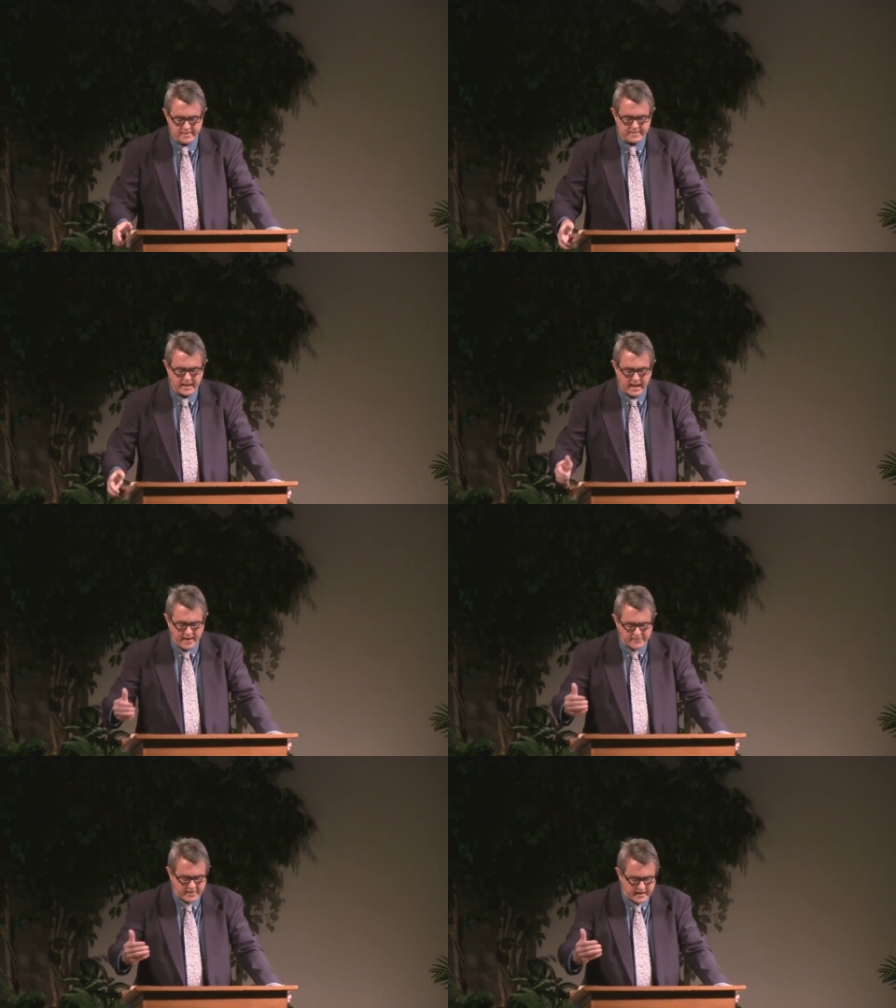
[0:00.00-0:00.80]
They
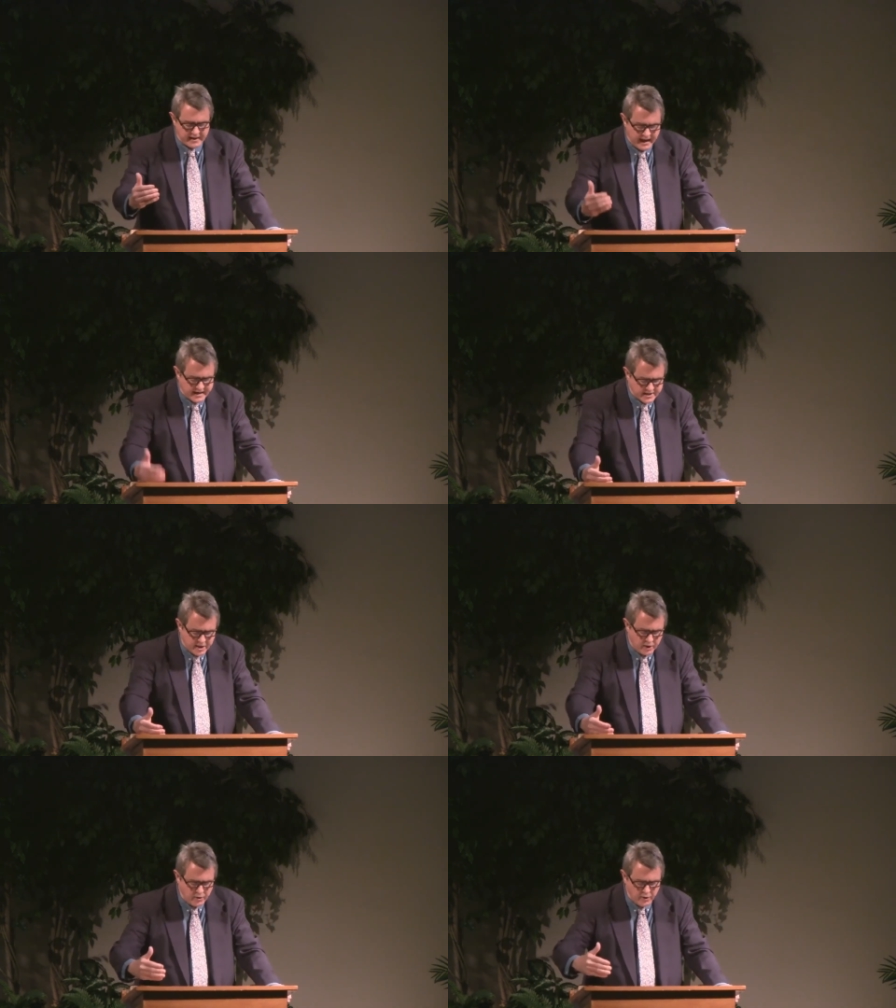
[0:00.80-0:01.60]
have they can
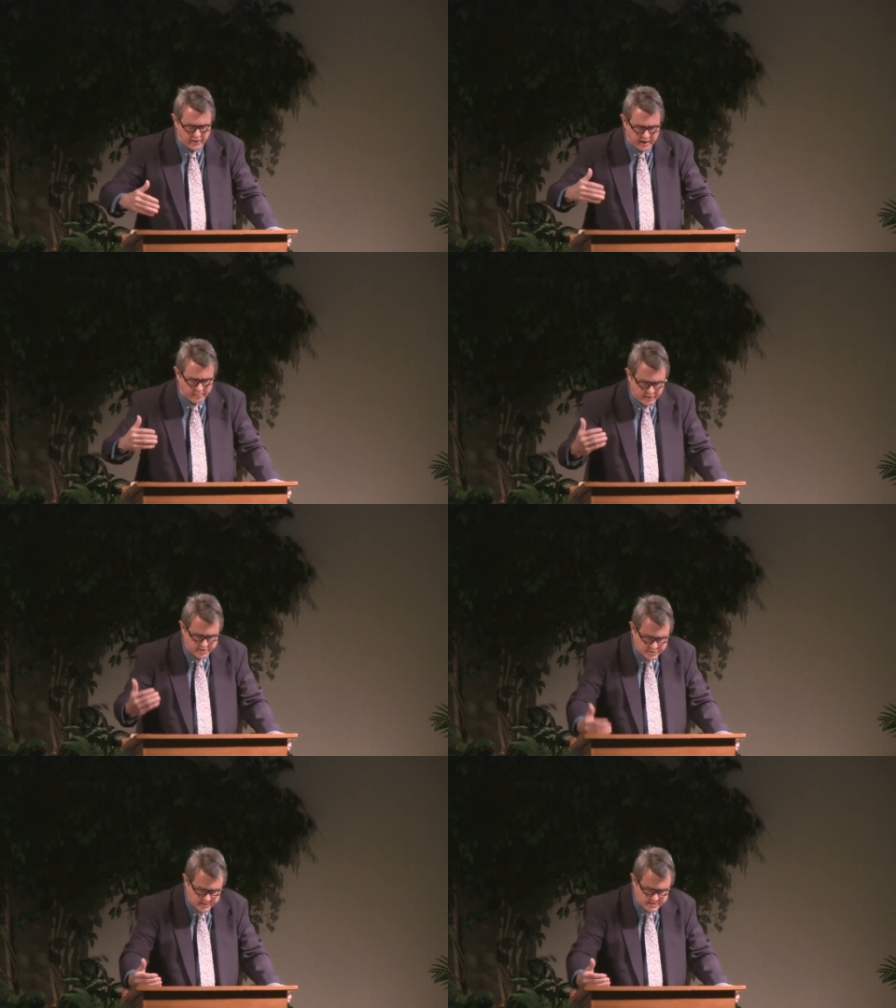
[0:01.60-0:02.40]
execute you, they can
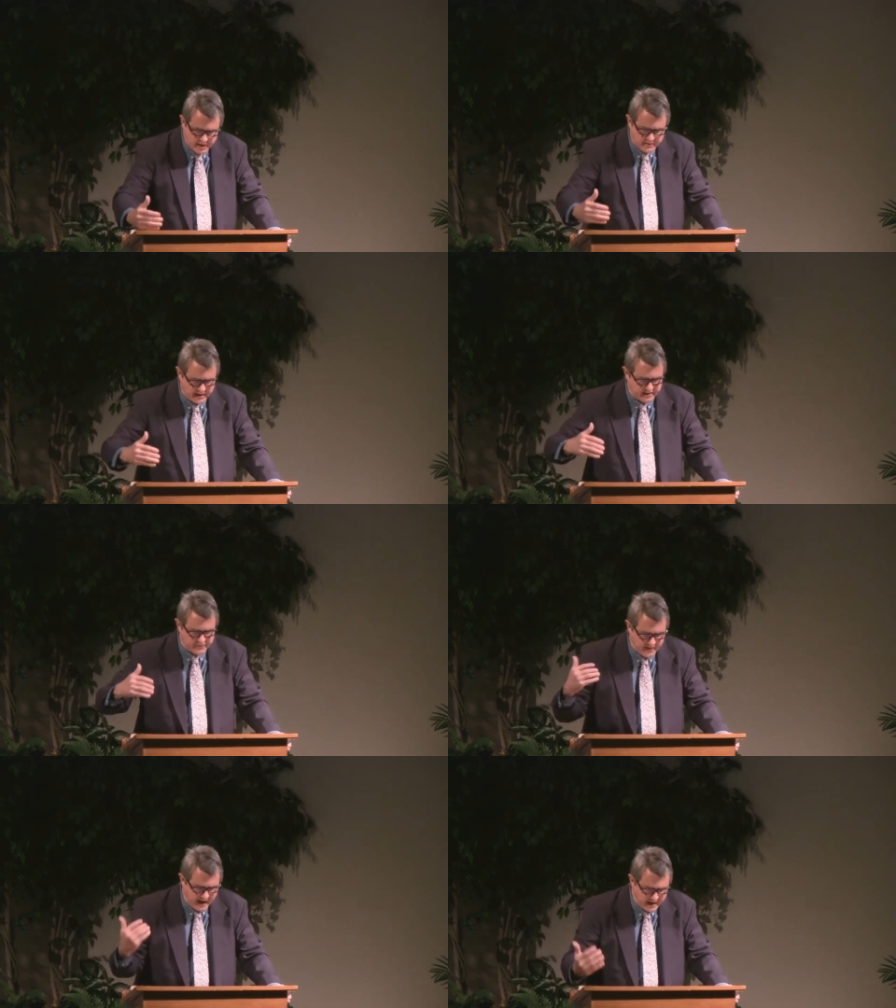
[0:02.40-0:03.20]
put you in jail, they can
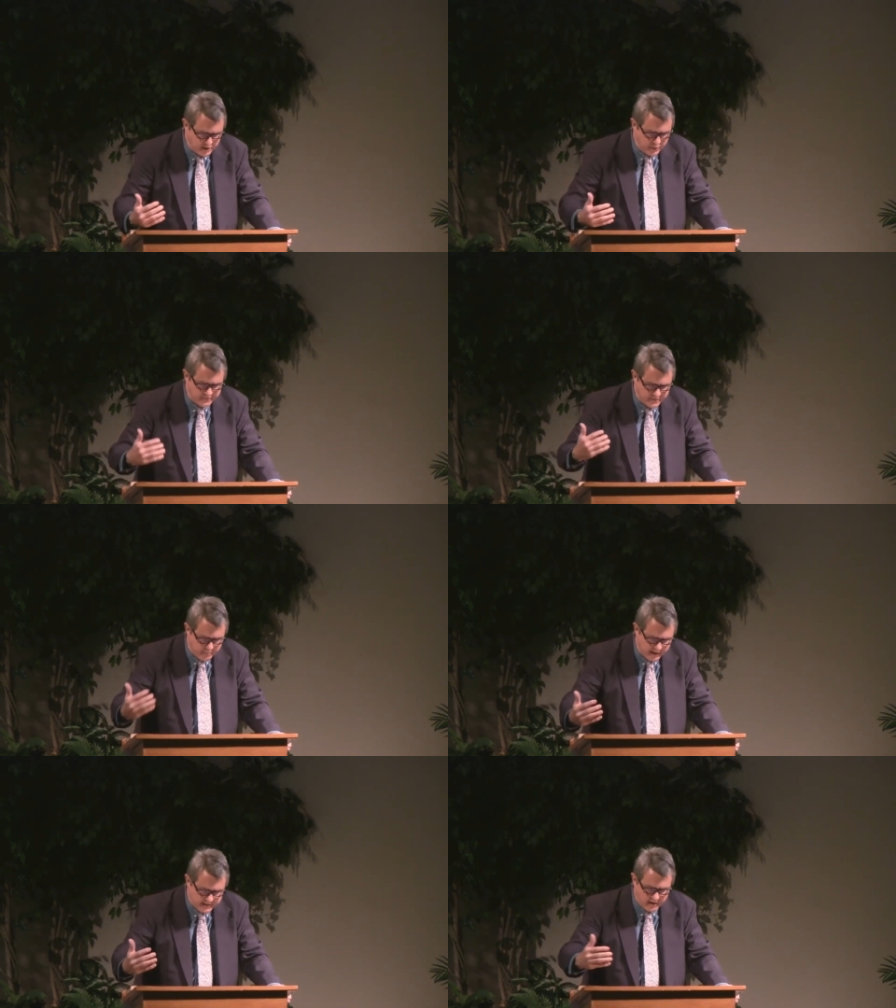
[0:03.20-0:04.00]
fine you if you
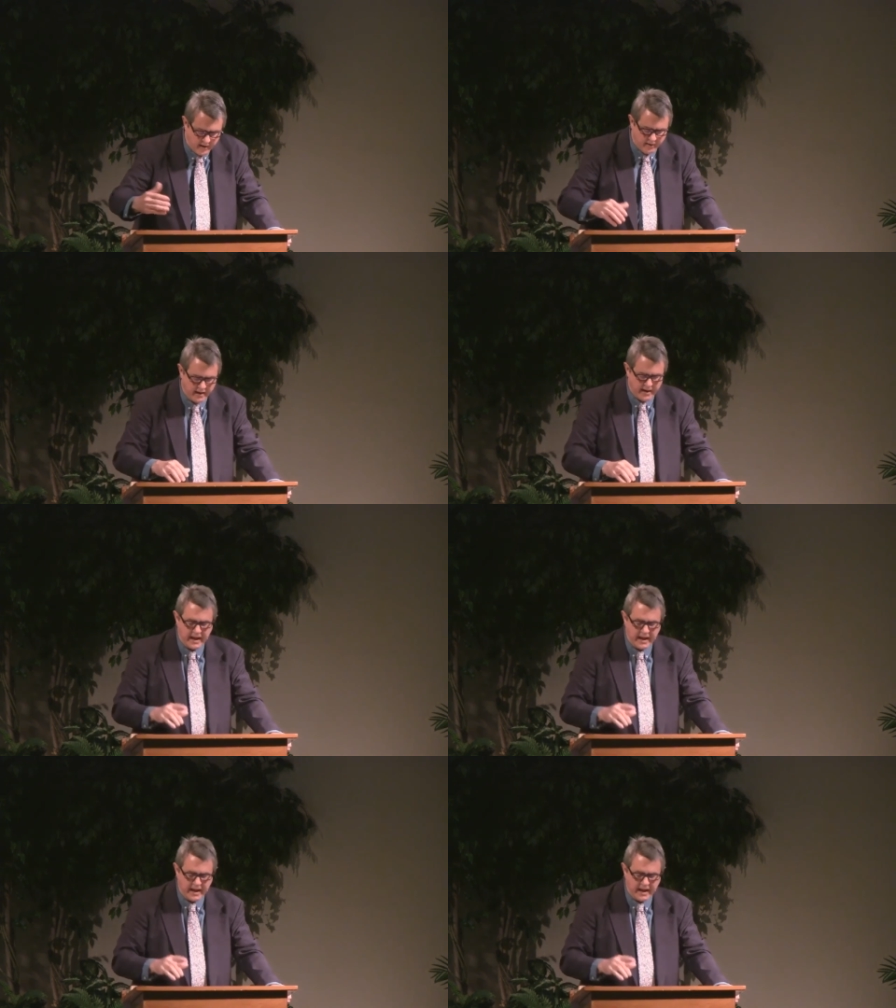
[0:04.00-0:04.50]
break the law.